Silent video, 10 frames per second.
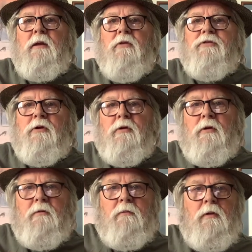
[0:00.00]

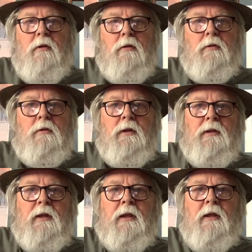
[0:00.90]
third in
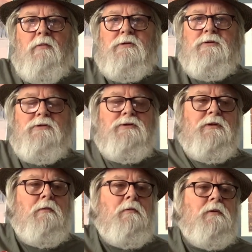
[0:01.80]
the E, which is
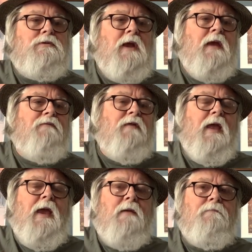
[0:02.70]
A
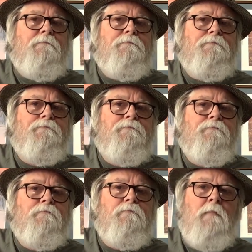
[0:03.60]
flat.
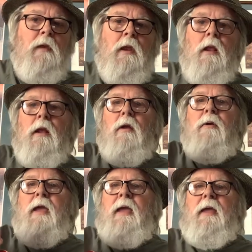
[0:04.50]

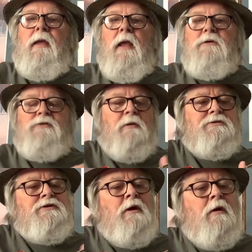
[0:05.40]
Okay, so I'd
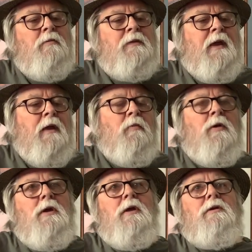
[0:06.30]
start with that
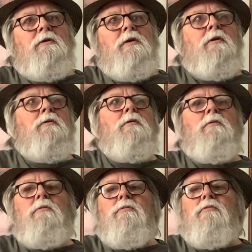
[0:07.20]
1,
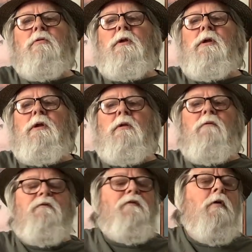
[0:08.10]
2, 3,
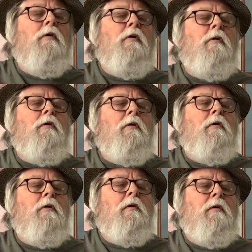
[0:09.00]
4. I